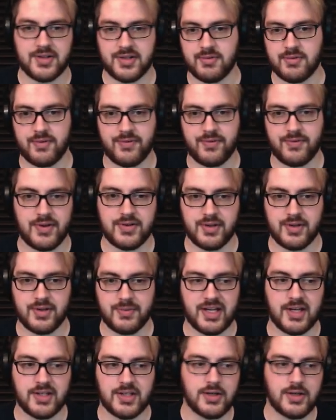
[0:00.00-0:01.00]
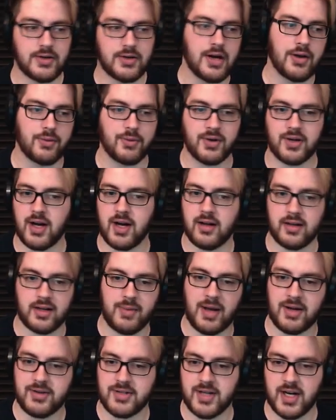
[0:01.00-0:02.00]
as a refusal because you know that we're calling
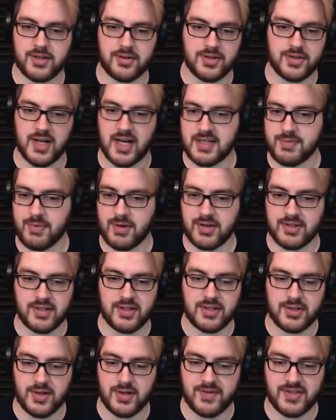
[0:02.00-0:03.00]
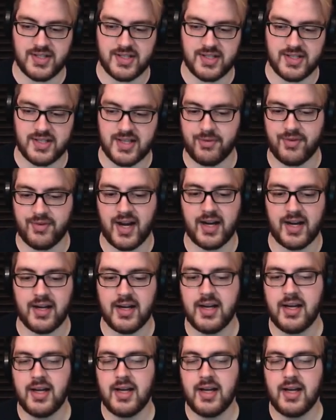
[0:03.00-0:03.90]
about doctors, hospitals, and the services they provide,